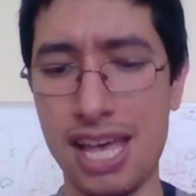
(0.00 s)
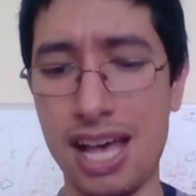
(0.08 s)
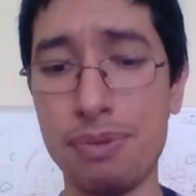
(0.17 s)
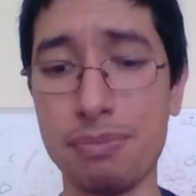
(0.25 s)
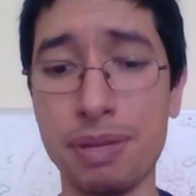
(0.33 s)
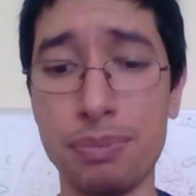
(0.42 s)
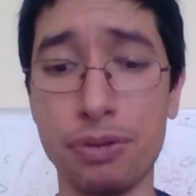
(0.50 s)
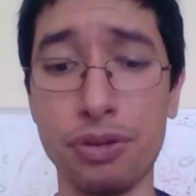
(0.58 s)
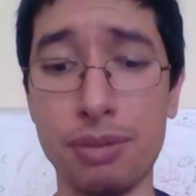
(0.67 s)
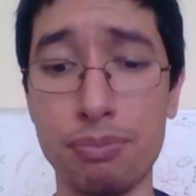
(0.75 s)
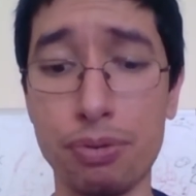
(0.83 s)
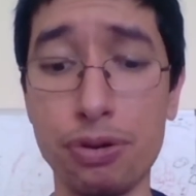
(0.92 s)
helping people
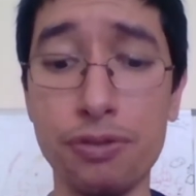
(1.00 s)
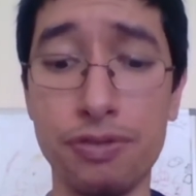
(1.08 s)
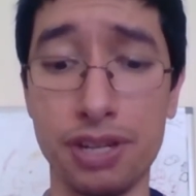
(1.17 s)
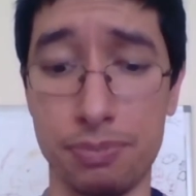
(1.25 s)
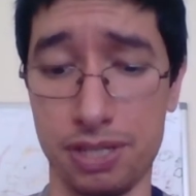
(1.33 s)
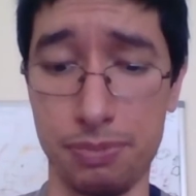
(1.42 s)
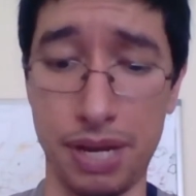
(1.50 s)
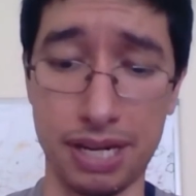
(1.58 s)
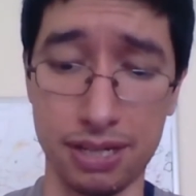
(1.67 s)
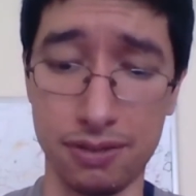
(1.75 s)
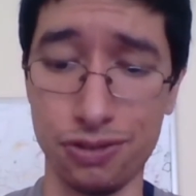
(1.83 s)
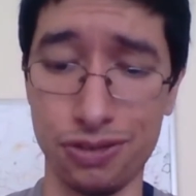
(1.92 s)
improve their
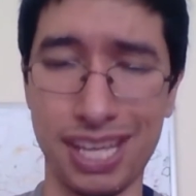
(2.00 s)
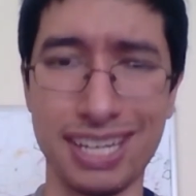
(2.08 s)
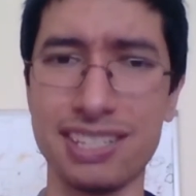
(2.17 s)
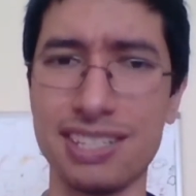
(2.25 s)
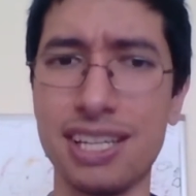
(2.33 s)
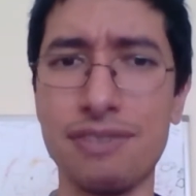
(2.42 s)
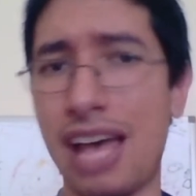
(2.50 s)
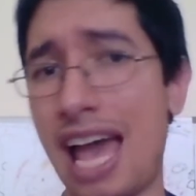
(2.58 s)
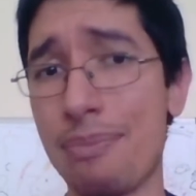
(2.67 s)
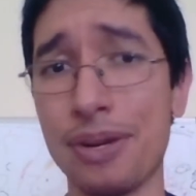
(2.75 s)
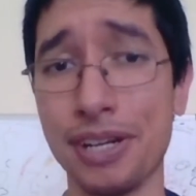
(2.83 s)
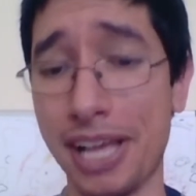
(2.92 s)
perspective so they just live a
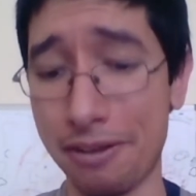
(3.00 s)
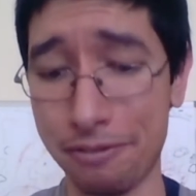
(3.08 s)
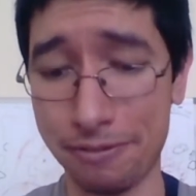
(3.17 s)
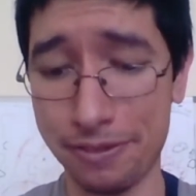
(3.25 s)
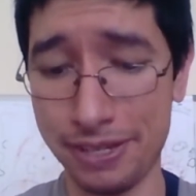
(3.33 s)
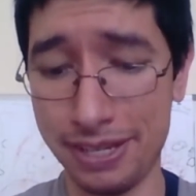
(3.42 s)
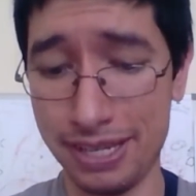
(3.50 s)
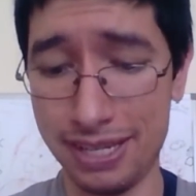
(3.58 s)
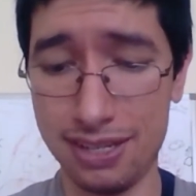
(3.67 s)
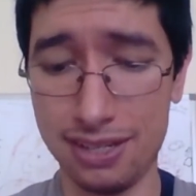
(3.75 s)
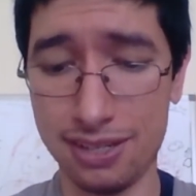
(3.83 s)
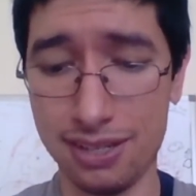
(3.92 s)
happier life.
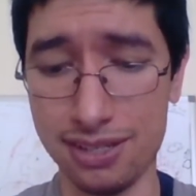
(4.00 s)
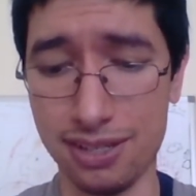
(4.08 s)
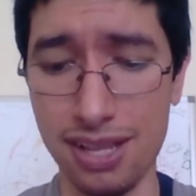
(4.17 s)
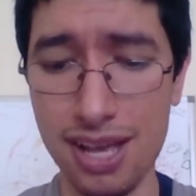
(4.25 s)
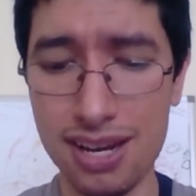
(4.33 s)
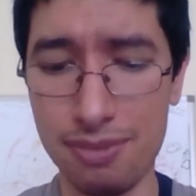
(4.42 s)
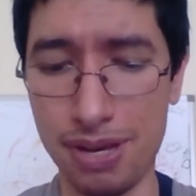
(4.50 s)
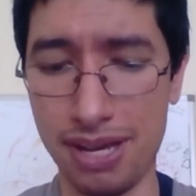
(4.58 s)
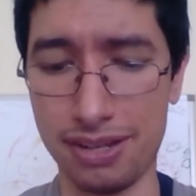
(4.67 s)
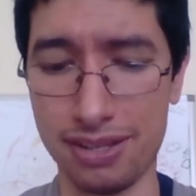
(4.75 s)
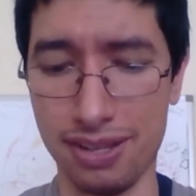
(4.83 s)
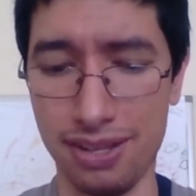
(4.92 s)
Because a lot
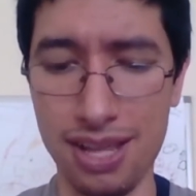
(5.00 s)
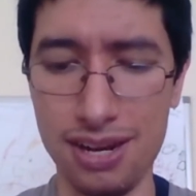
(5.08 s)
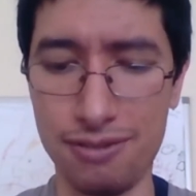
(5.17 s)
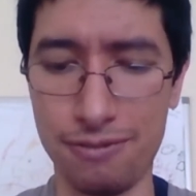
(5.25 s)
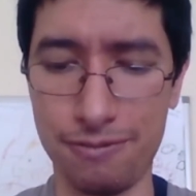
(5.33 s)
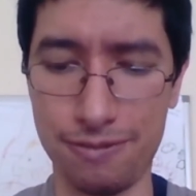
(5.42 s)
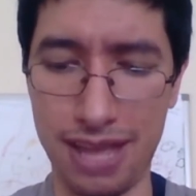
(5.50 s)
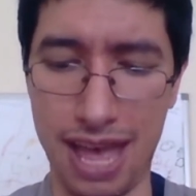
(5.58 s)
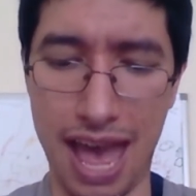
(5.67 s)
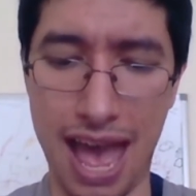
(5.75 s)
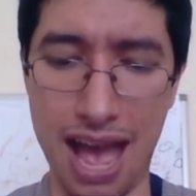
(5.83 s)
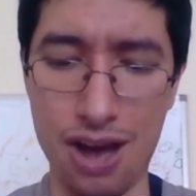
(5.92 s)
about a lot of
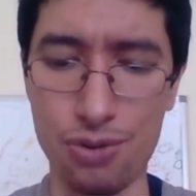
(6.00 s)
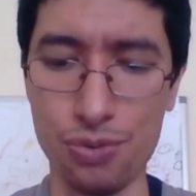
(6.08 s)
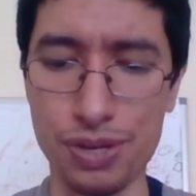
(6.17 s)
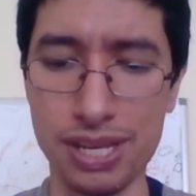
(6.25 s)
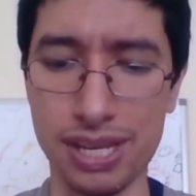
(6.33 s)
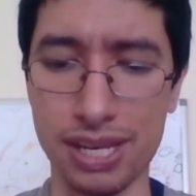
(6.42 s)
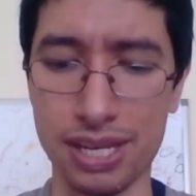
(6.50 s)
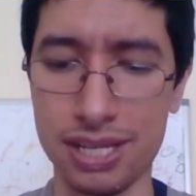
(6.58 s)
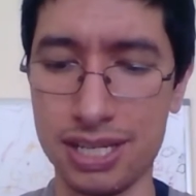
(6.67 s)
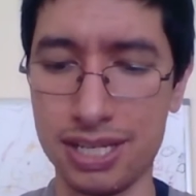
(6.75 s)
how we,